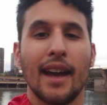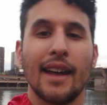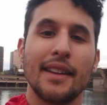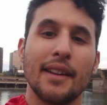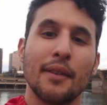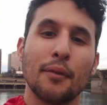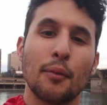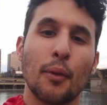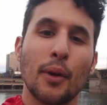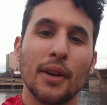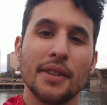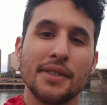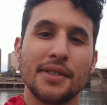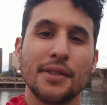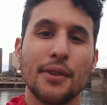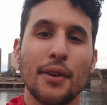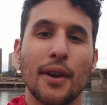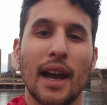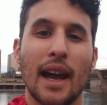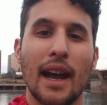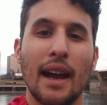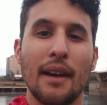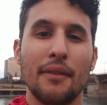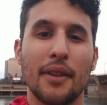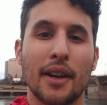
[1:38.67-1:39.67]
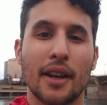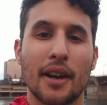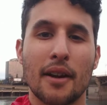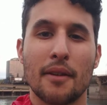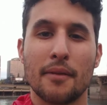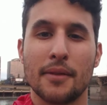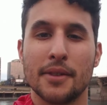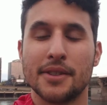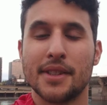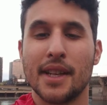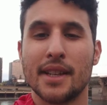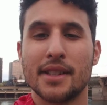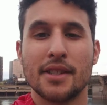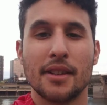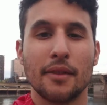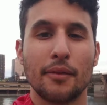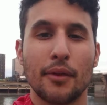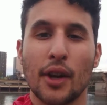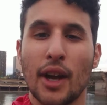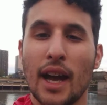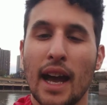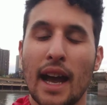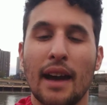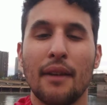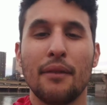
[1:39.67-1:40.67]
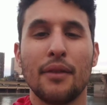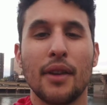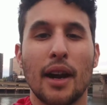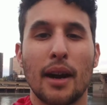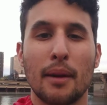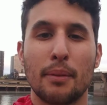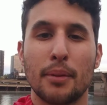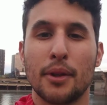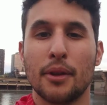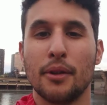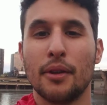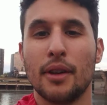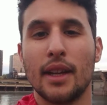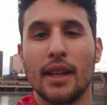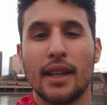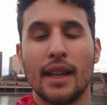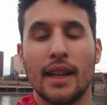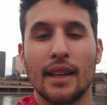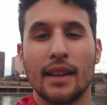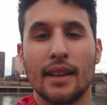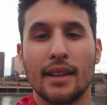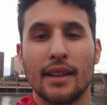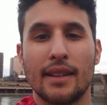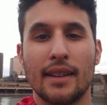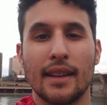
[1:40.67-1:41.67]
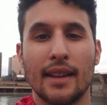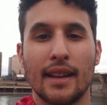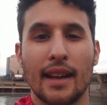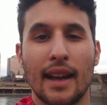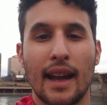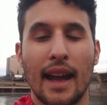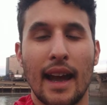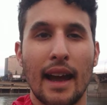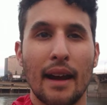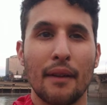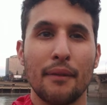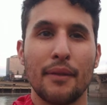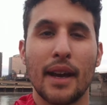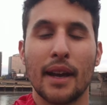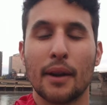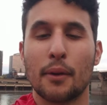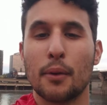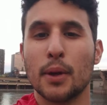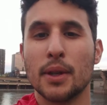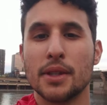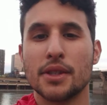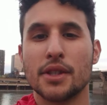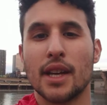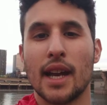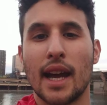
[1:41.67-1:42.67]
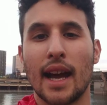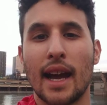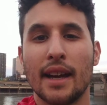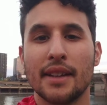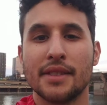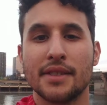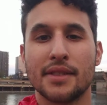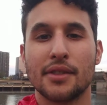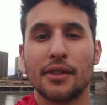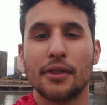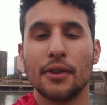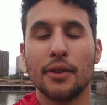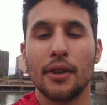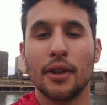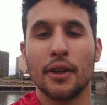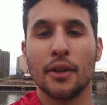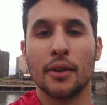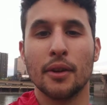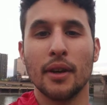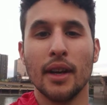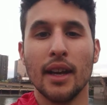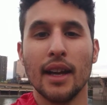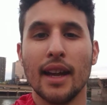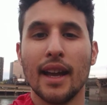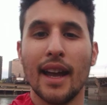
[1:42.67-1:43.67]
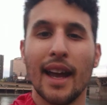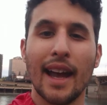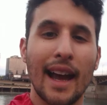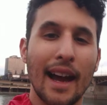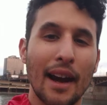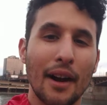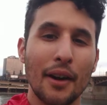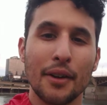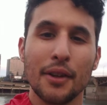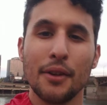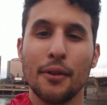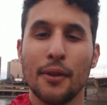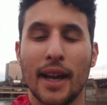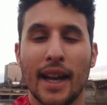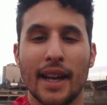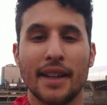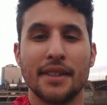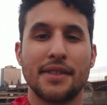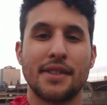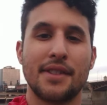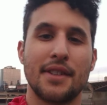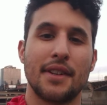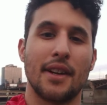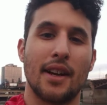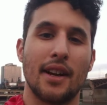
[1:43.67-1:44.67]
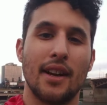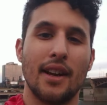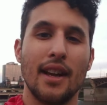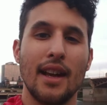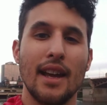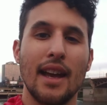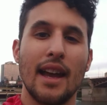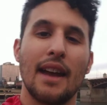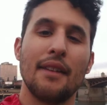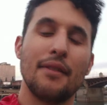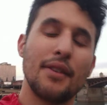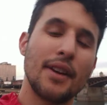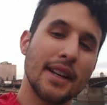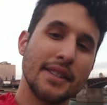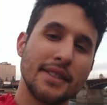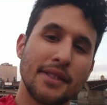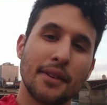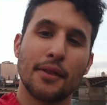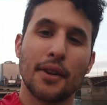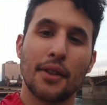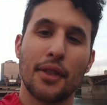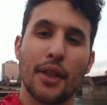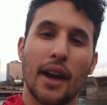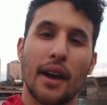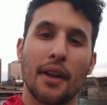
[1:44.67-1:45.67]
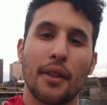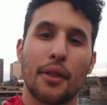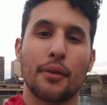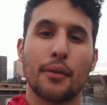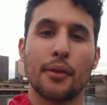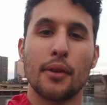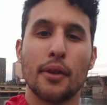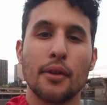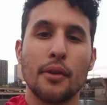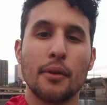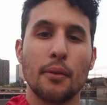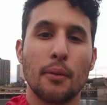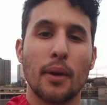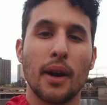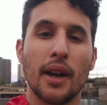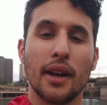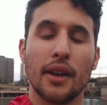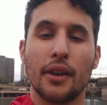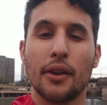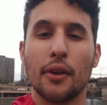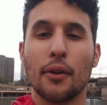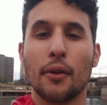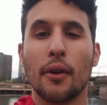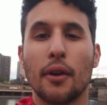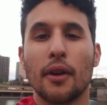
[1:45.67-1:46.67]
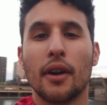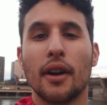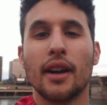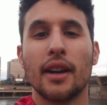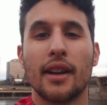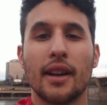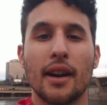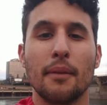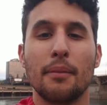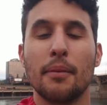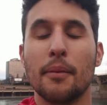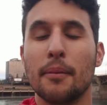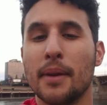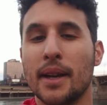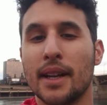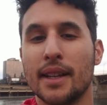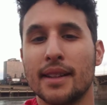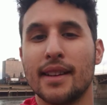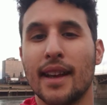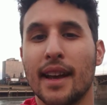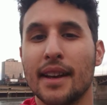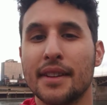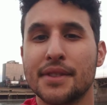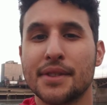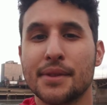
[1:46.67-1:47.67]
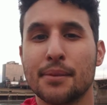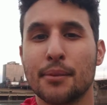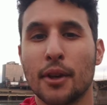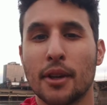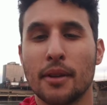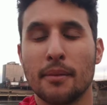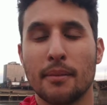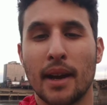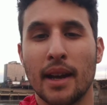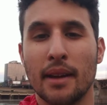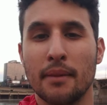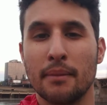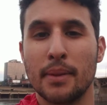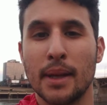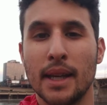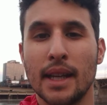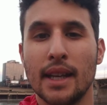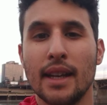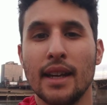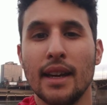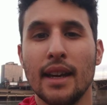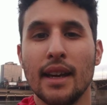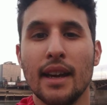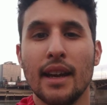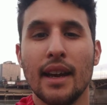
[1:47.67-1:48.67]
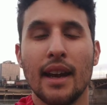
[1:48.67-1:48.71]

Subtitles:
And then once you have that conversation, if you have the opportunity to have that question asked to you, how do you answer? Have you guys ever thought through what your couple minute testimony might be?